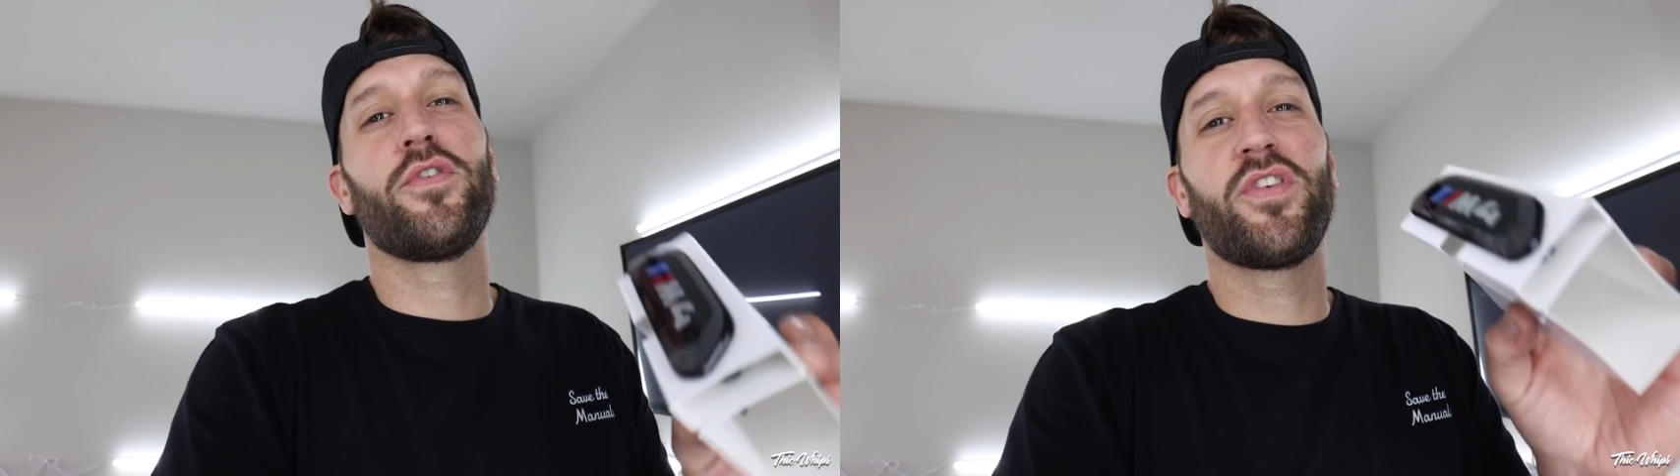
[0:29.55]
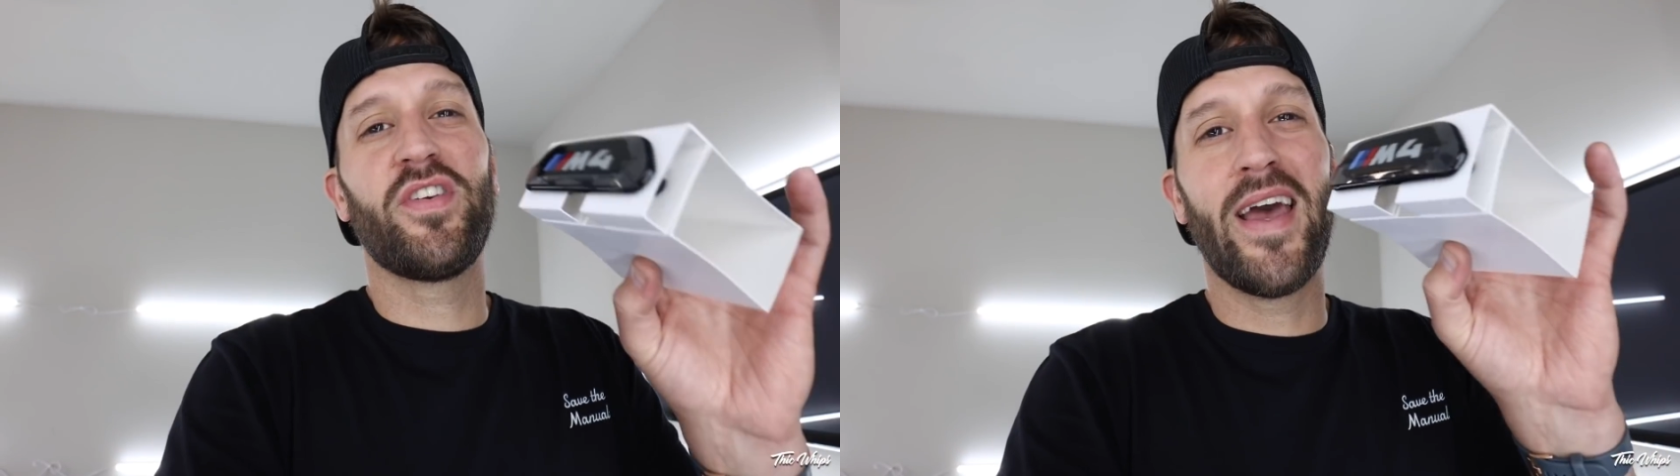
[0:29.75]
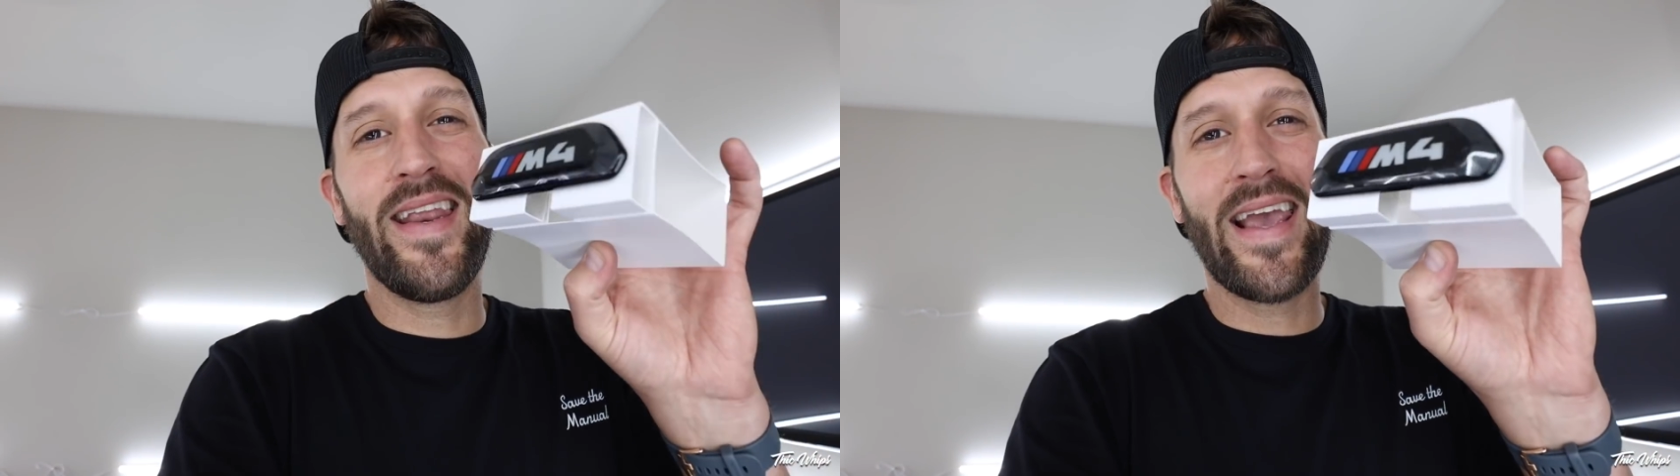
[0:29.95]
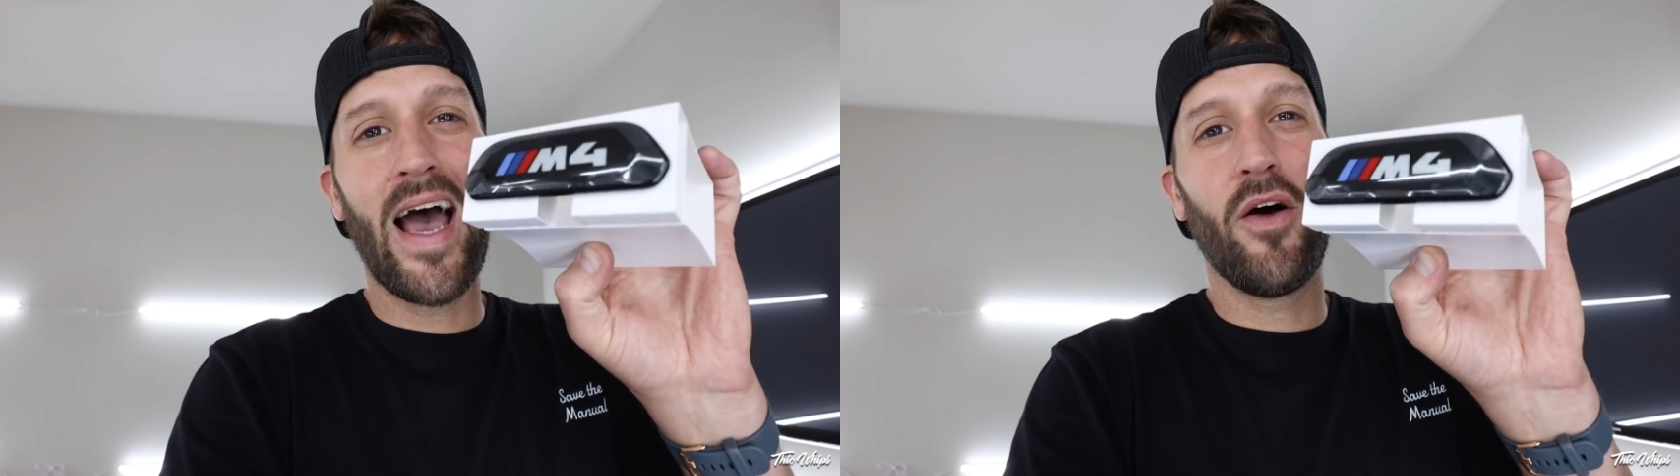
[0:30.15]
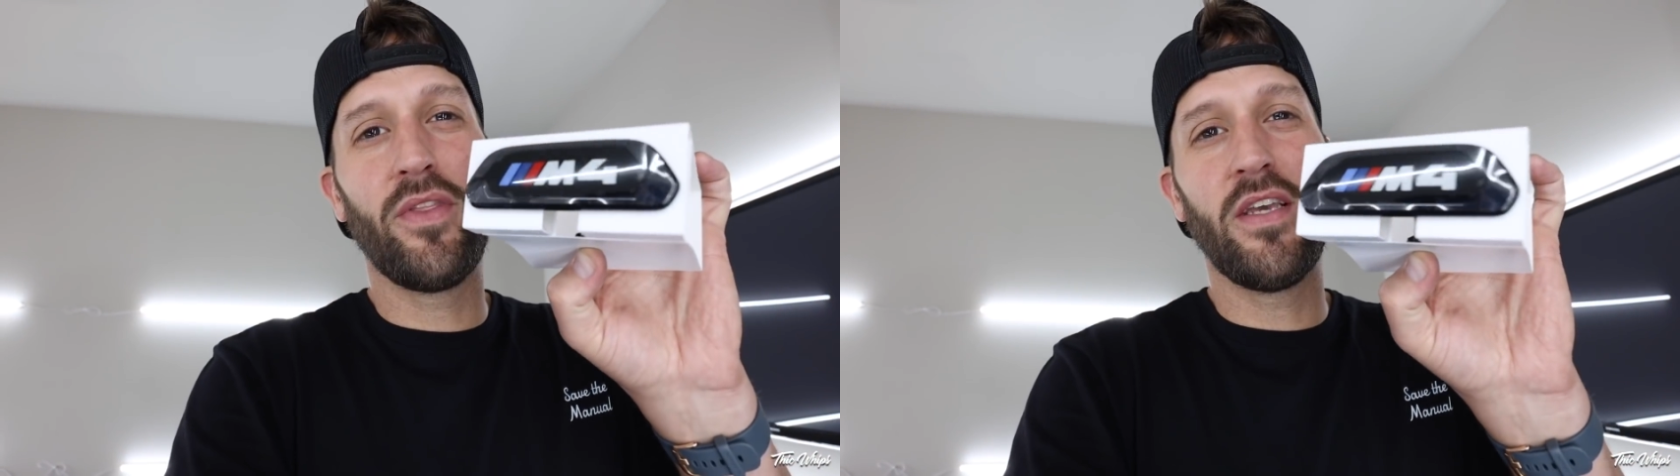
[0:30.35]
for sending
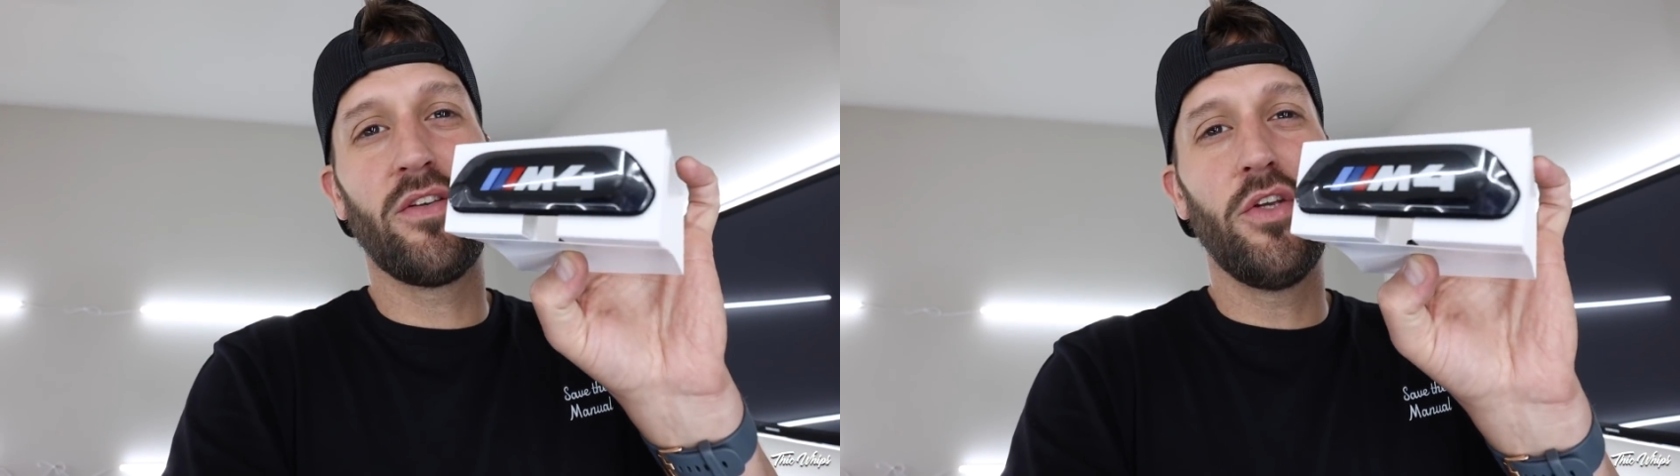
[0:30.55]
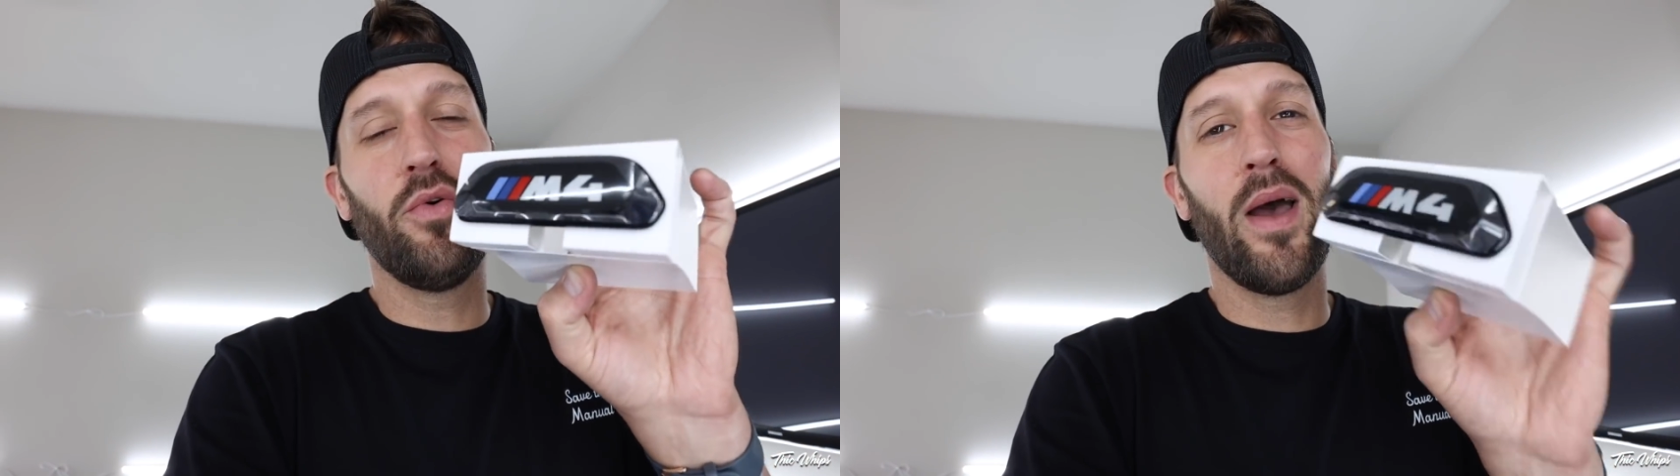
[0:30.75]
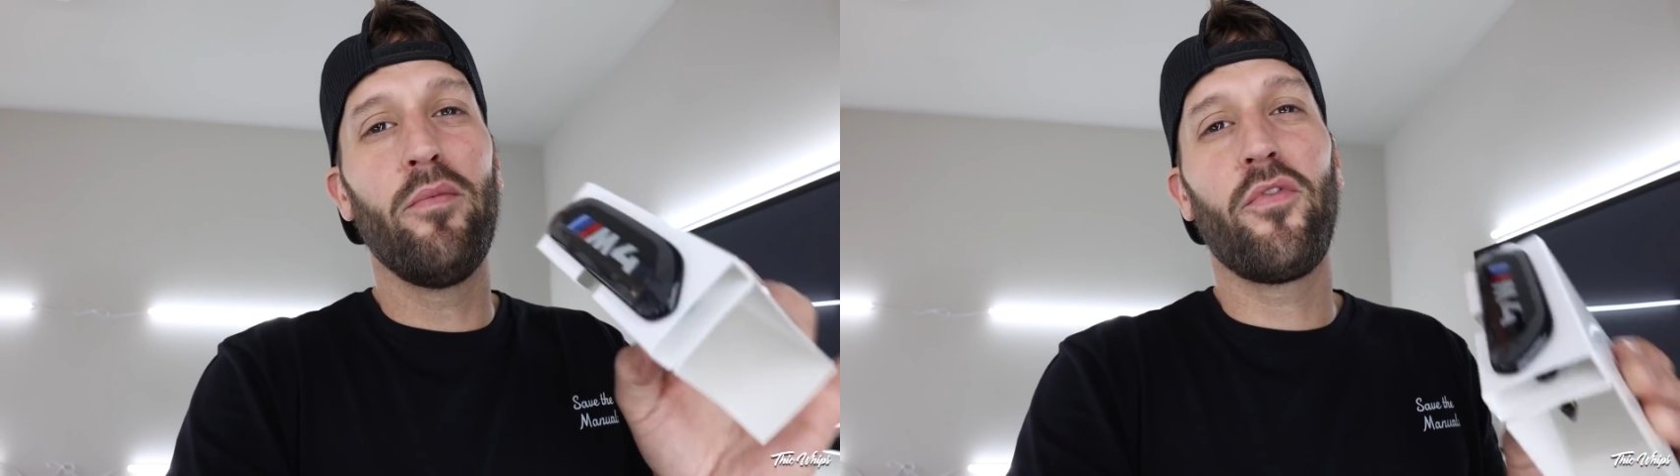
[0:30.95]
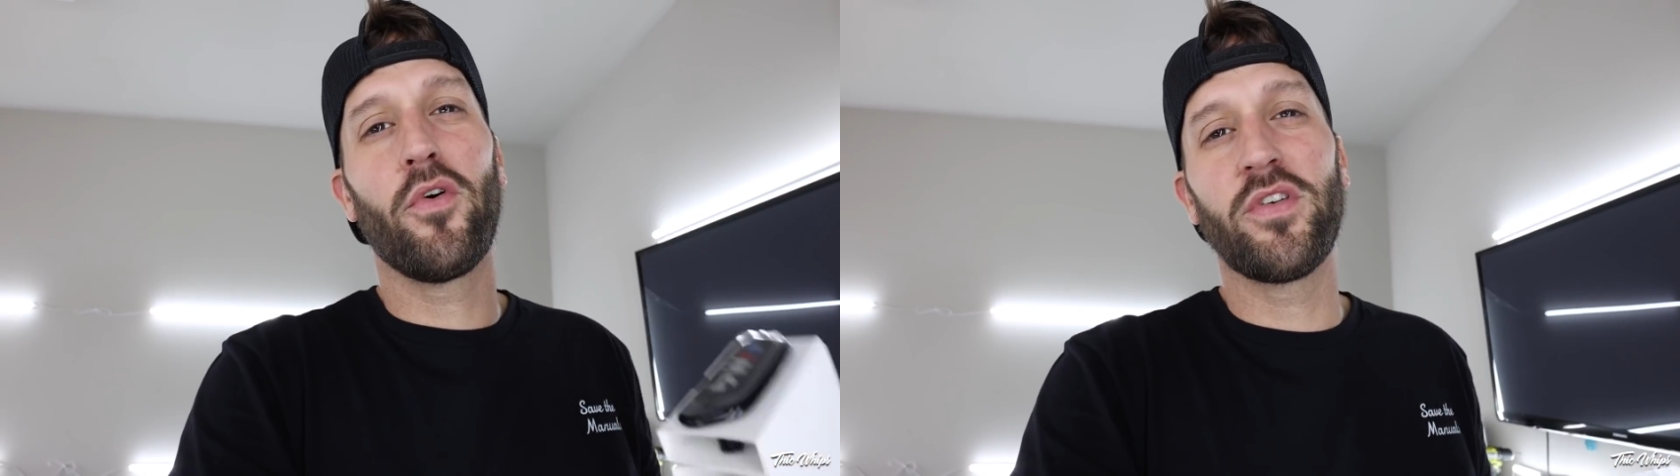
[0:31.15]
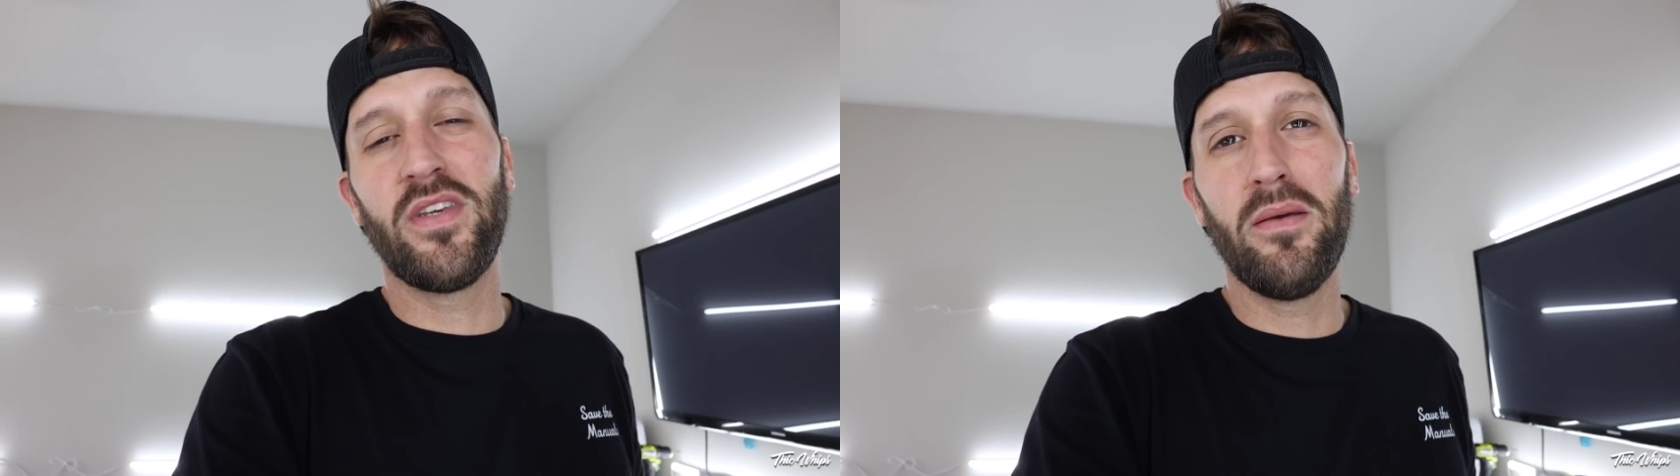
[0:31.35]
out these new
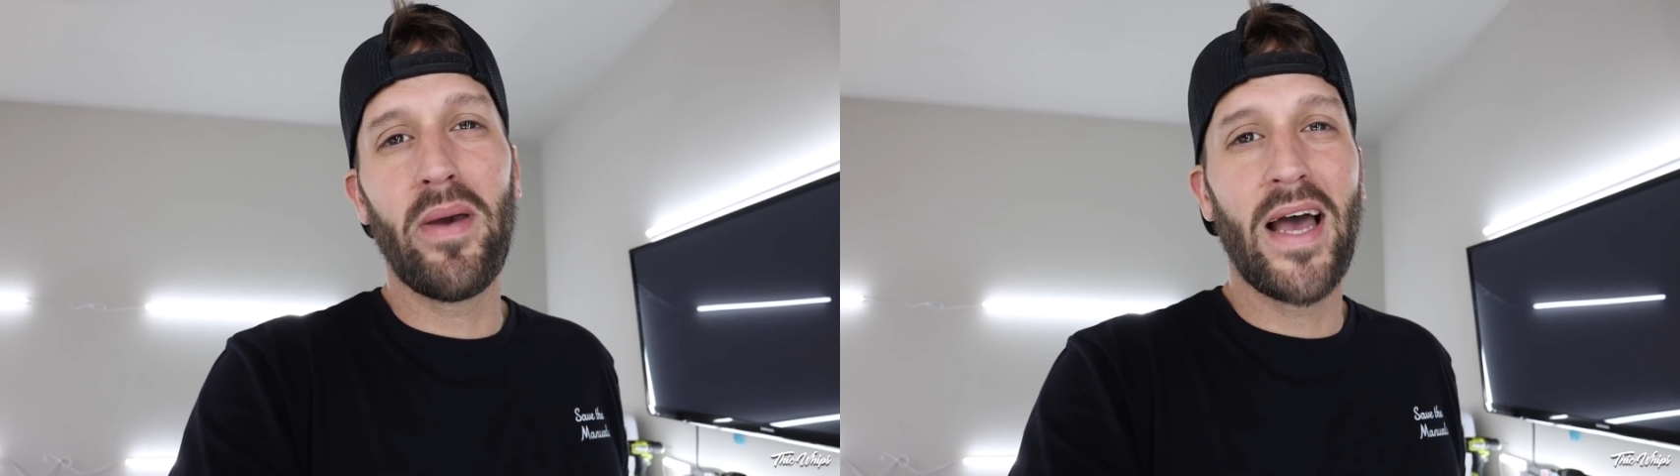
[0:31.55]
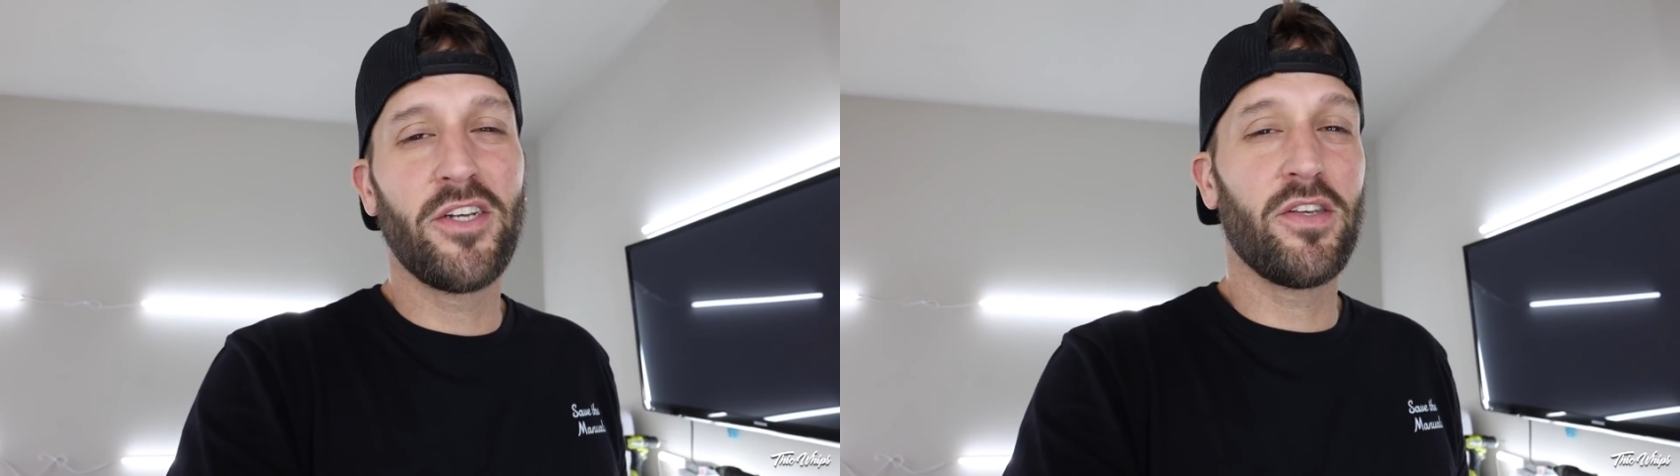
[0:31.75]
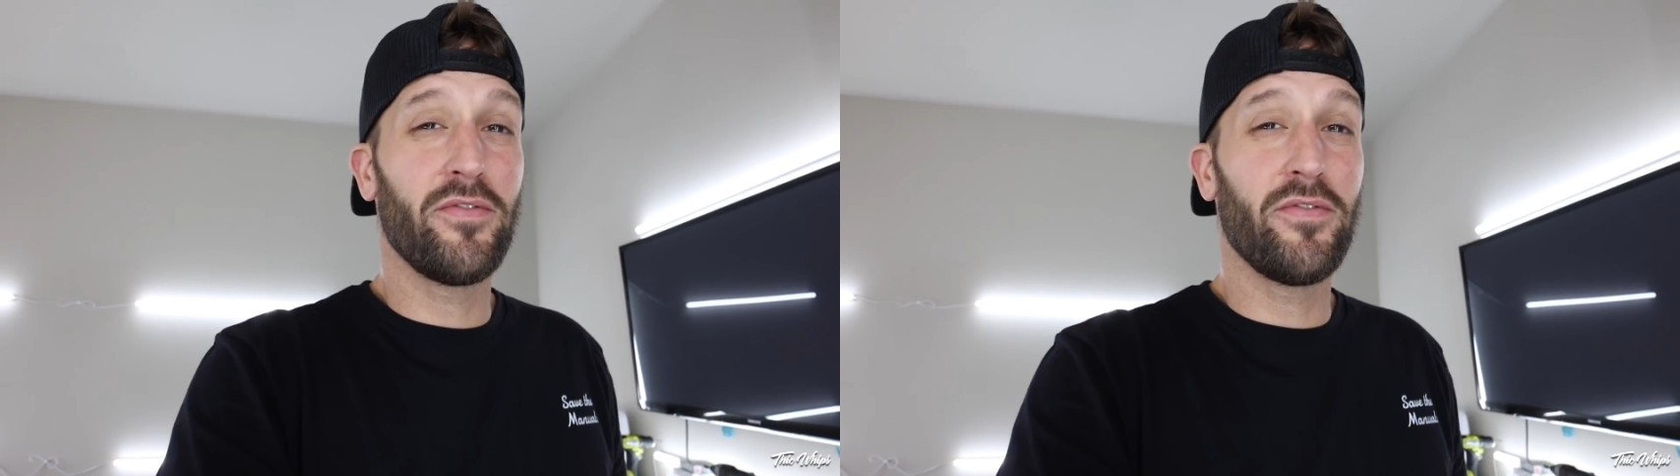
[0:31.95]
M4 seat badges.